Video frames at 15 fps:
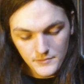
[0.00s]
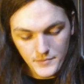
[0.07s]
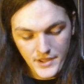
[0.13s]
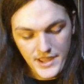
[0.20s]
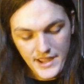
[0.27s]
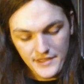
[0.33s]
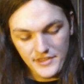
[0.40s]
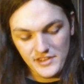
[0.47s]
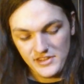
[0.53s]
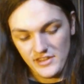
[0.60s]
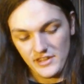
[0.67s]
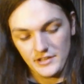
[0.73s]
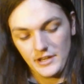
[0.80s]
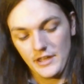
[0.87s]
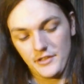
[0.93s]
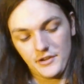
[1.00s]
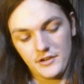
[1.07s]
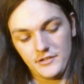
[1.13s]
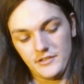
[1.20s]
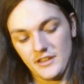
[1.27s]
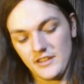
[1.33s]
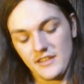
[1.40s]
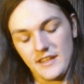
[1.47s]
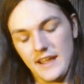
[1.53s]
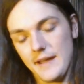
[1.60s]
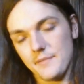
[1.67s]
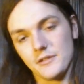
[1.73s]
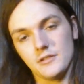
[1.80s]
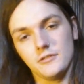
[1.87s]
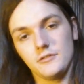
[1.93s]
but yeah, this is another, this is
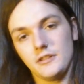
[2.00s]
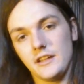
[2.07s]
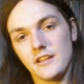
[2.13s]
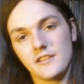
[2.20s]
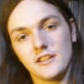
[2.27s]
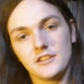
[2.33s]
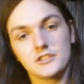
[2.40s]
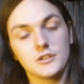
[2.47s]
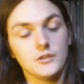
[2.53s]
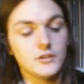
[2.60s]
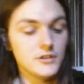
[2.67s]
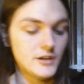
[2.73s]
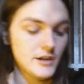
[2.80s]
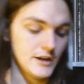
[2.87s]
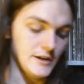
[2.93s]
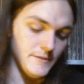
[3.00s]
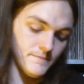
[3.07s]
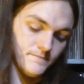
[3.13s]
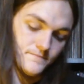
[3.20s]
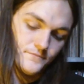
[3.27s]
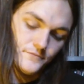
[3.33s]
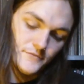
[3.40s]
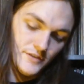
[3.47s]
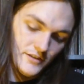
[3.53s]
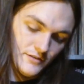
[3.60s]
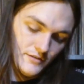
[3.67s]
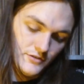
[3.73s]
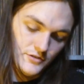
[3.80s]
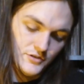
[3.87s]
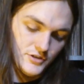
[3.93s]
absolutely essential. Um,
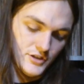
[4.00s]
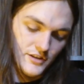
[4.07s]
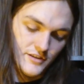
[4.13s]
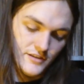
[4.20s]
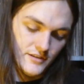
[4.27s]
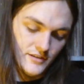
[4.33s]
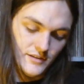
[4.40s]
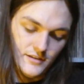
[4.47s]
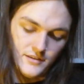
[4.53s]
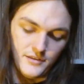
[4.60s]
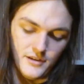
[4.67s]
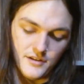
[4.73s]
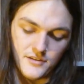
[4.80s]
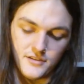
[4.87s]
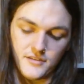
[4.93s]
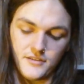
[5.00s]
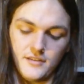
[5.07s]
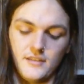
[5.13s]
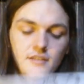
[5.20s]
just, there's,